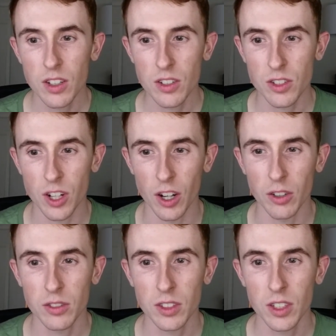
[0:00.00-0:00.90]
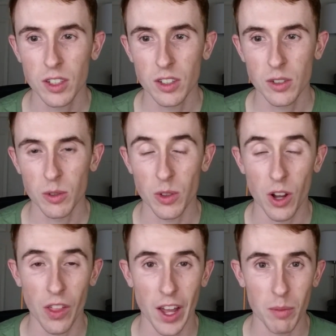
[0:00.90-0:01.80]
So with
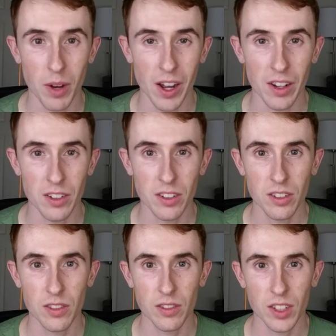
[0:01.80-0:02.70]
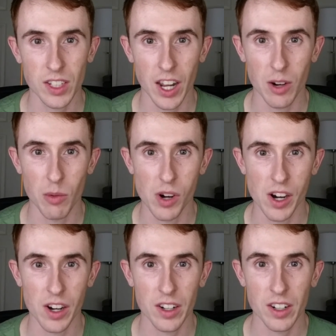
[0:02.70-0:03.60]
all that in mind, it's kind of
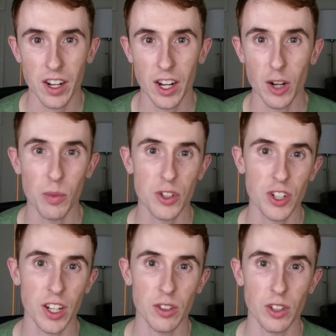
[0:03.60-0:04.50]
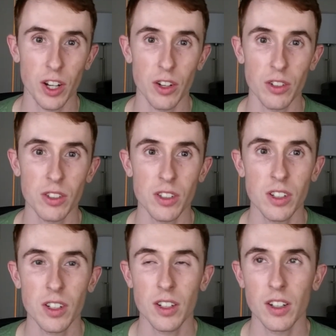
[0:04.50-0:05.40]
where I hope this channel goes.
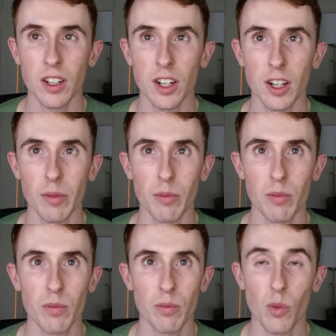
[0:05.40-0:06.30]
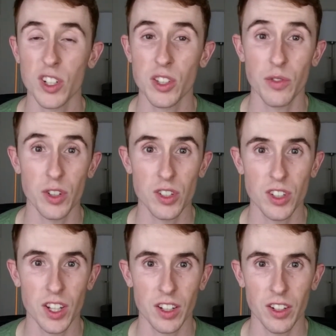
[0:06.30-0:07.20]
What's the first
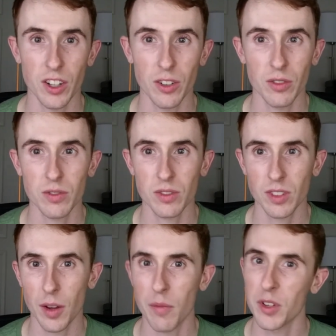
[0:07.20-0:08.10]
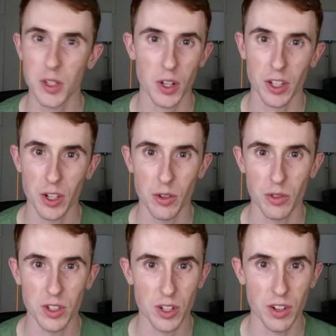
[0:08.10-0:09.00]
thing? I've been telling
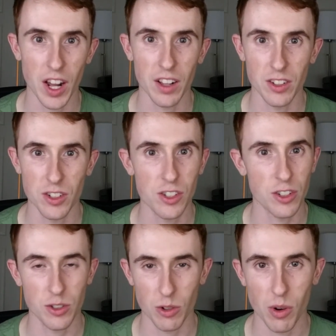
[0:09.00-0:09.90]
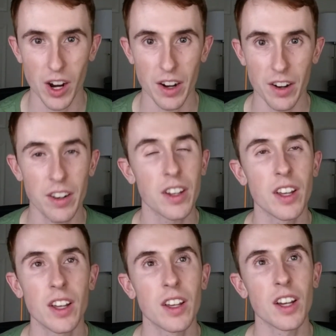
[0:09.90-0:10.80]
you zero knowledge is required.
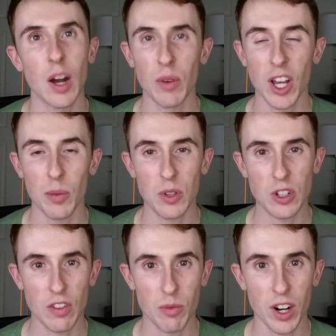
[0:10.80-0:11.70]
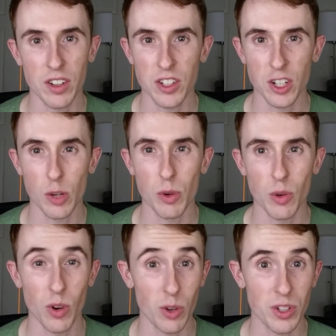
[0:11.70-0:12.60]
I'm going to help you start from ground zero,
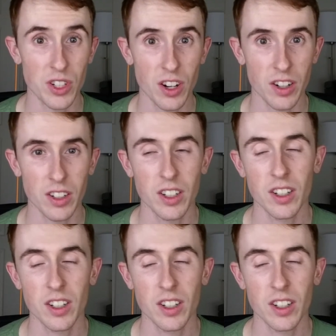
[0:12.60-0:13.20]
but where do we start?